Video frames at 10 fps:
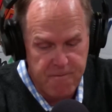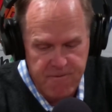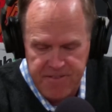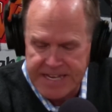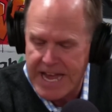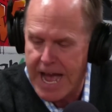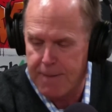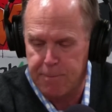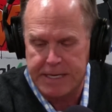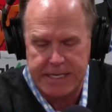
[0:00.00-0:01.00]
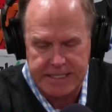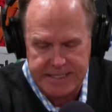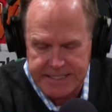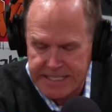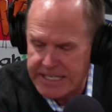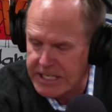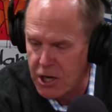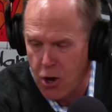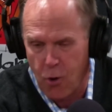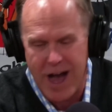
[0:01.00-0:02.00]
VIP,
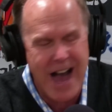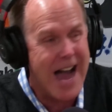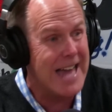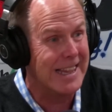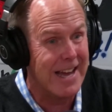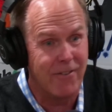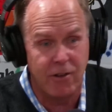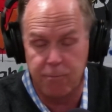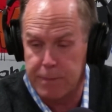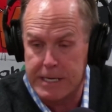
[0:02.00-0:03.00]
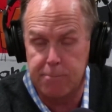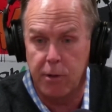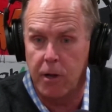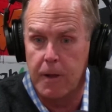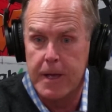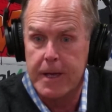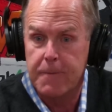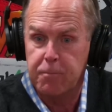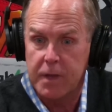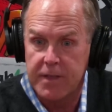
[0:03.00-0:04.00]
CEO, high-level people
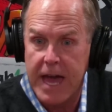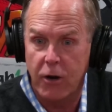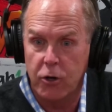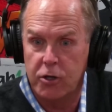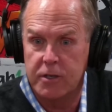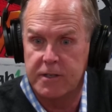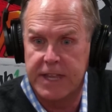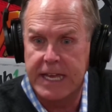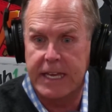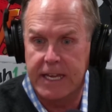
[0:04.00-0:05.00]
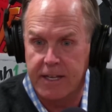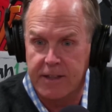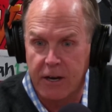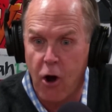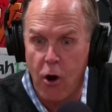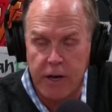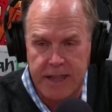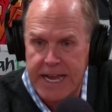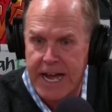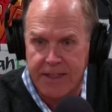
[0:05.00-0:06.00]
that are thinking
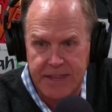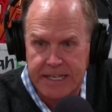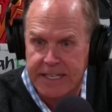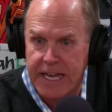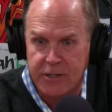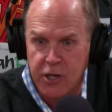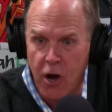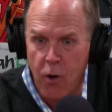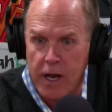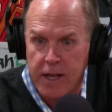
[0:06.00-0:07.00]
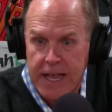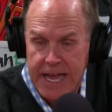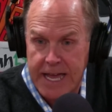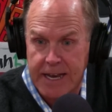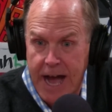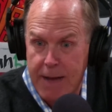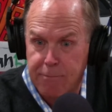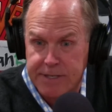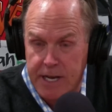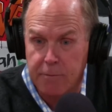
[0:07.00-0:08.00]
they got think tanks going. And I
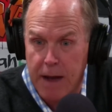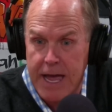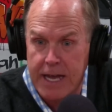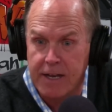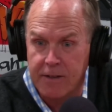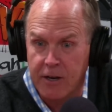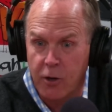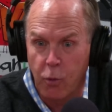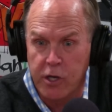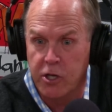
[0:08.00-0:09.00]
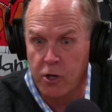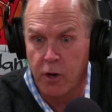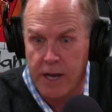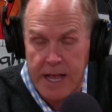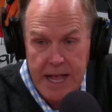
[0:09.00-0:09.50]
stuck my head in there and go, what are you doing?